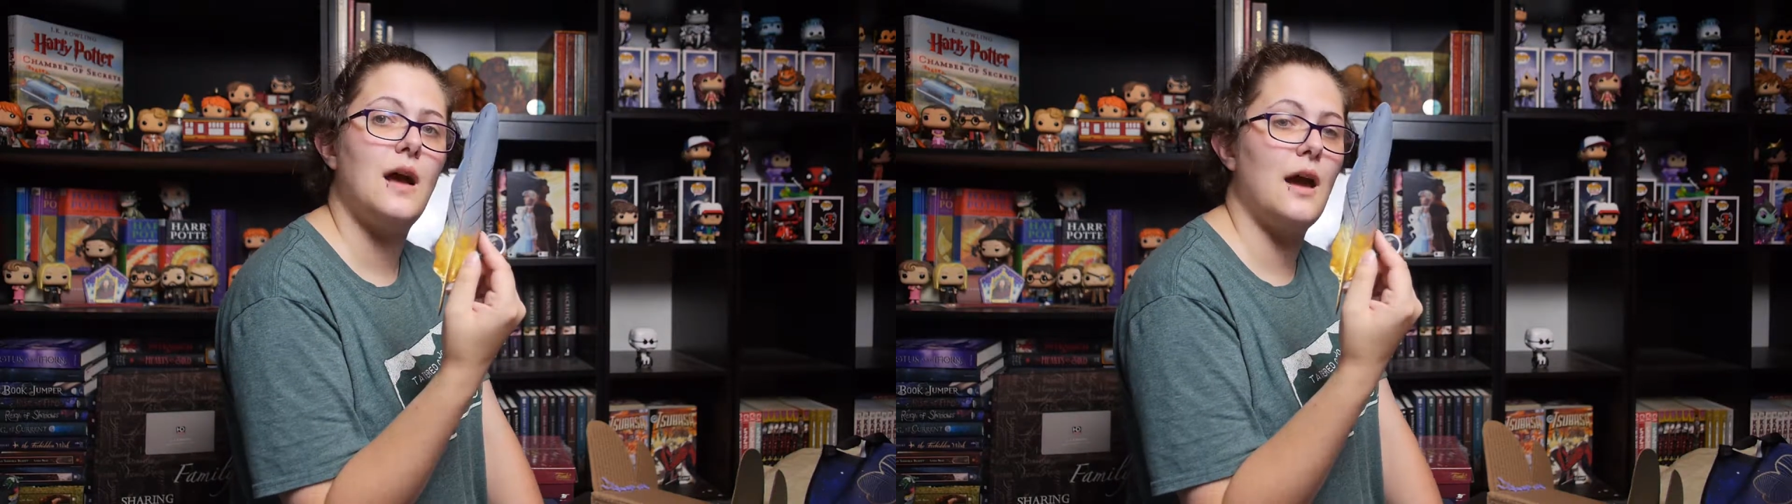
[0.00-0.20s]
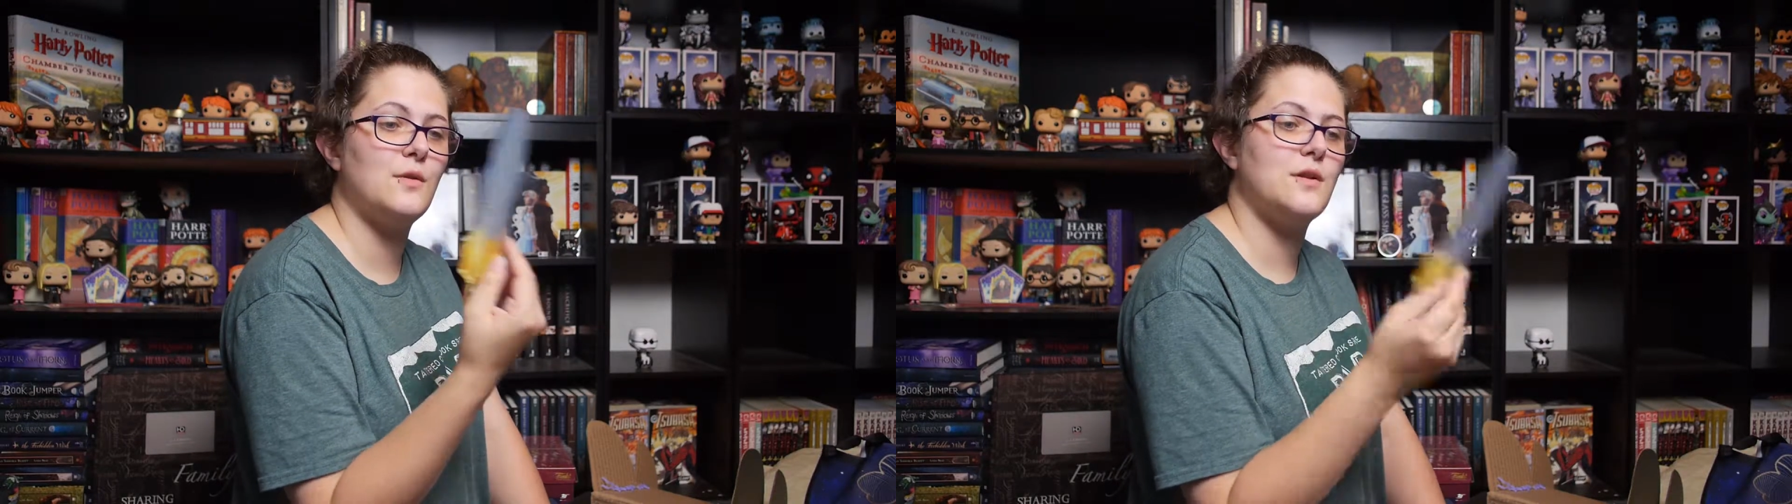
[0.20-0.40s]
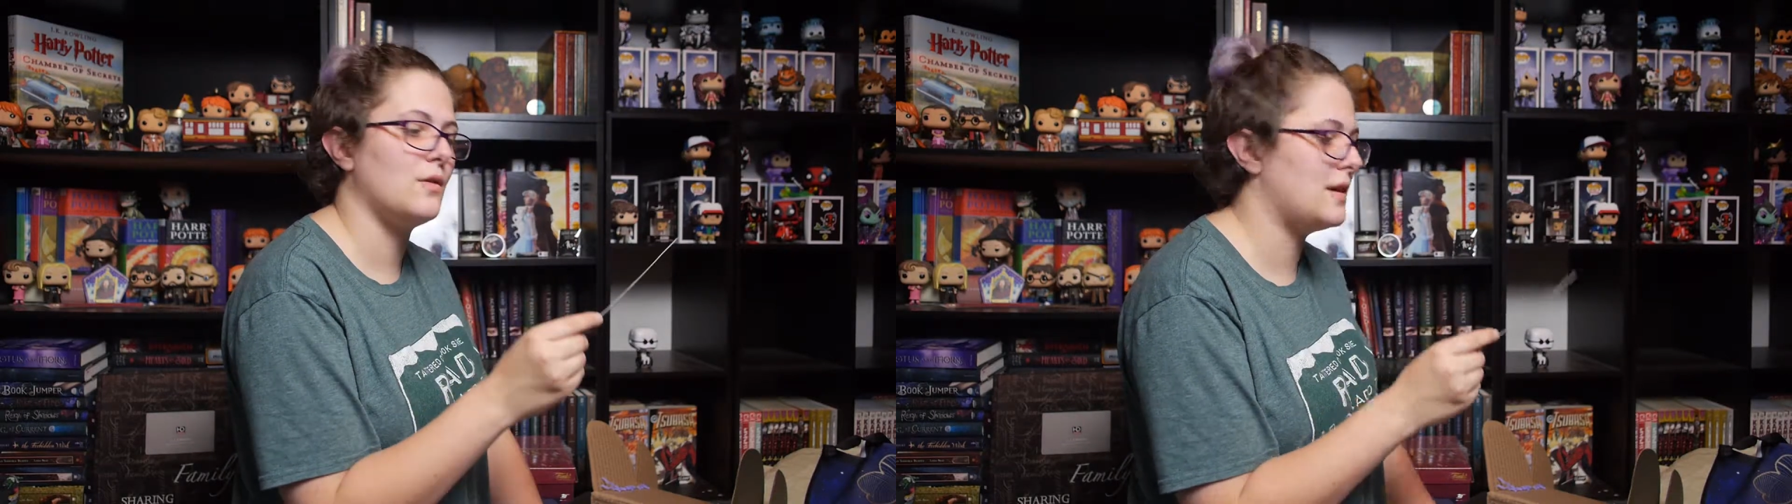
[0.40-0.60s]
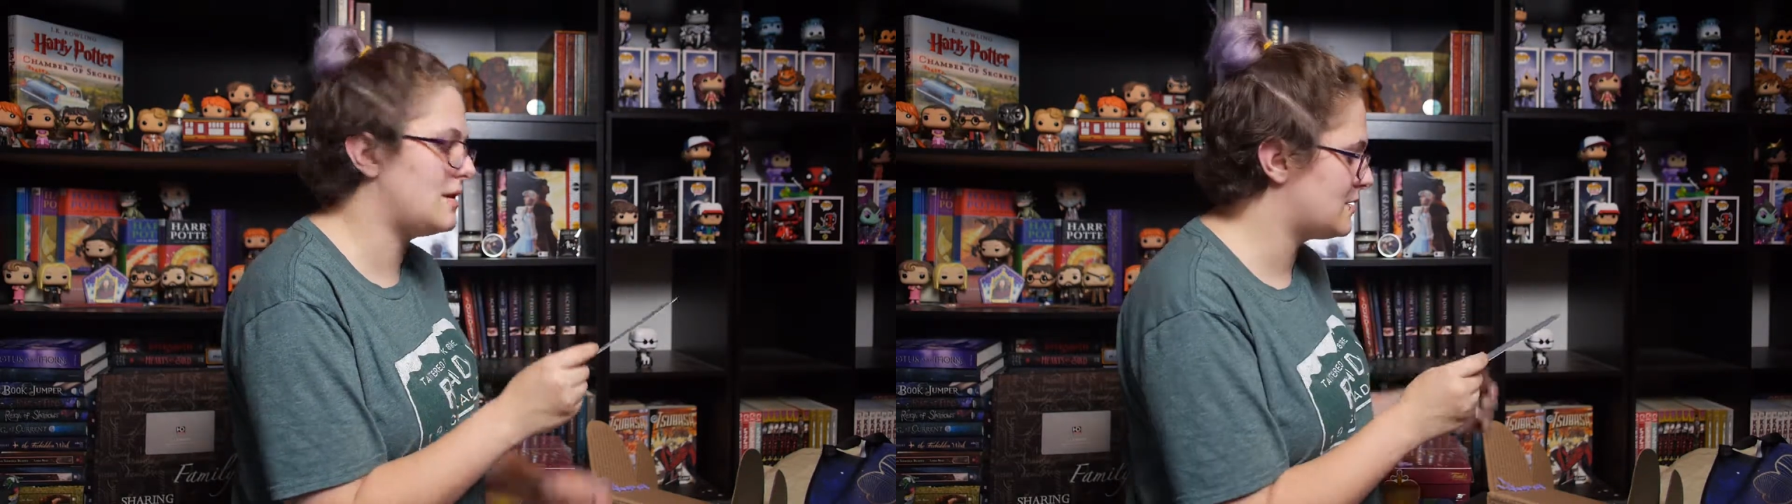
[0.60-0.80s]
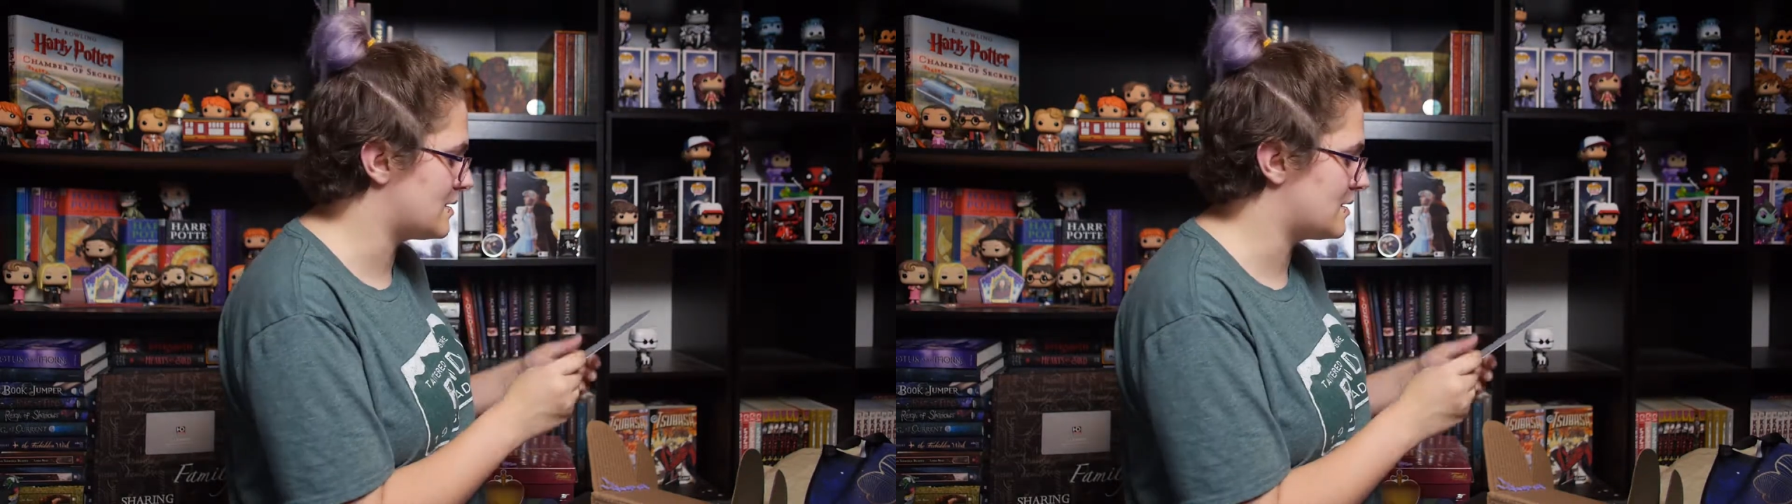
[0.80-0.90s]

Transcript: I will totally use